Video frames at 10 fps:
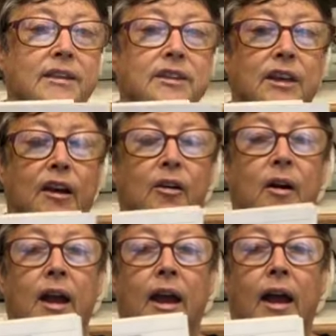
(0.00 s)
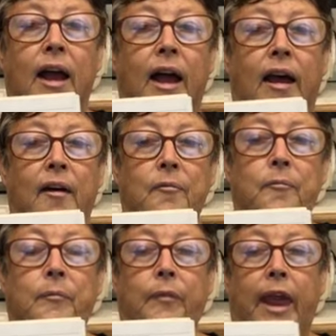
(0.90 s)
so, um,
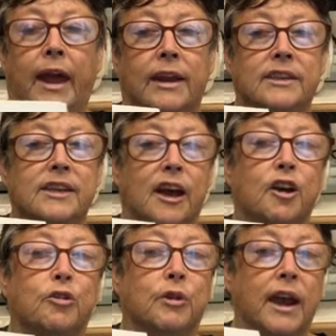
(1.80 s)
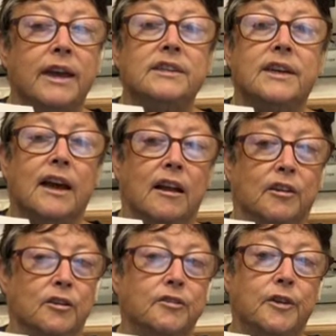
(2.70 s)
and it's got great
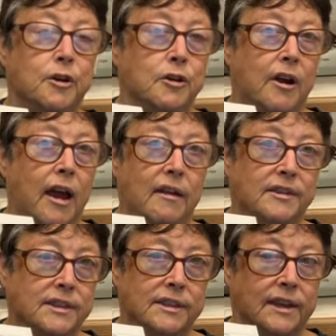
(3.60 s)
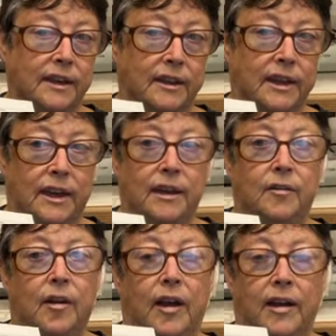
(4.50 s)
color photographs in
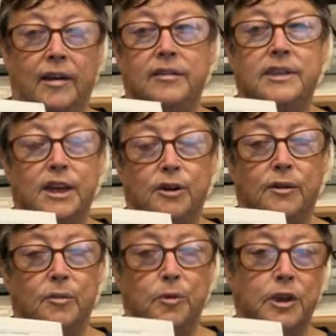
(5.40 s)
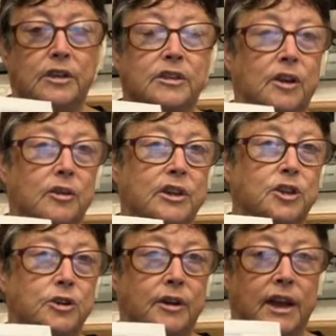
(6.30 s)
the uh, center of the book so that
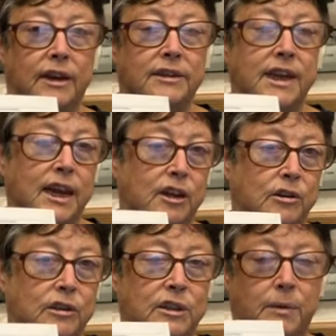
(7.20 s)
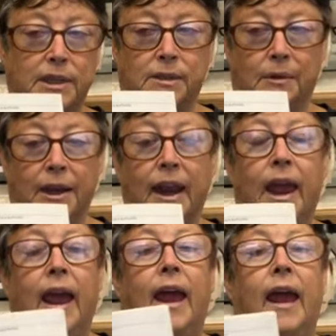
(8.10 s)
you can take your specimen
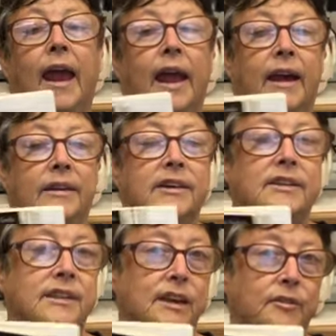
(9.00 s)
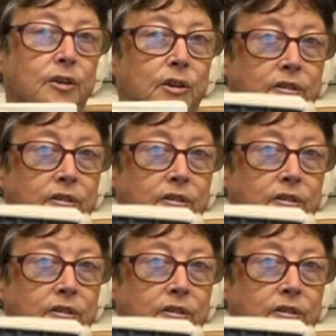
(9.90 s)
and see if you can